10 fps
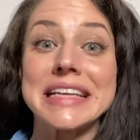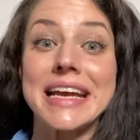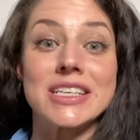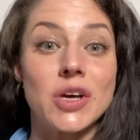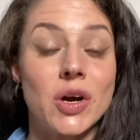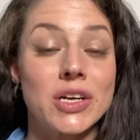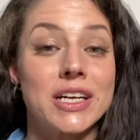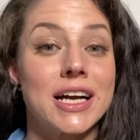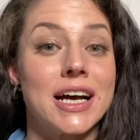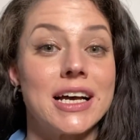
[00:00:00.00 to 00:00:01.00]

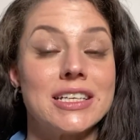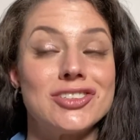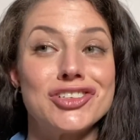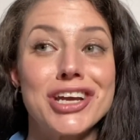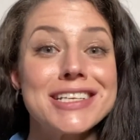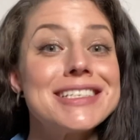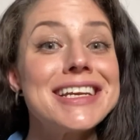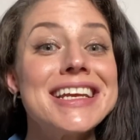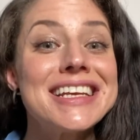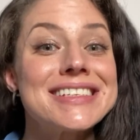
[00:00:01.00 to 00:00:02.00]
Antarctica, just
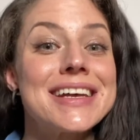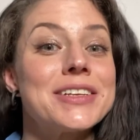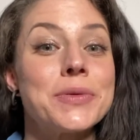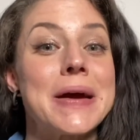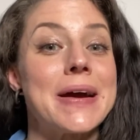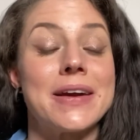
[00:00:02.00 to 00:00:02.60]
in his underwear.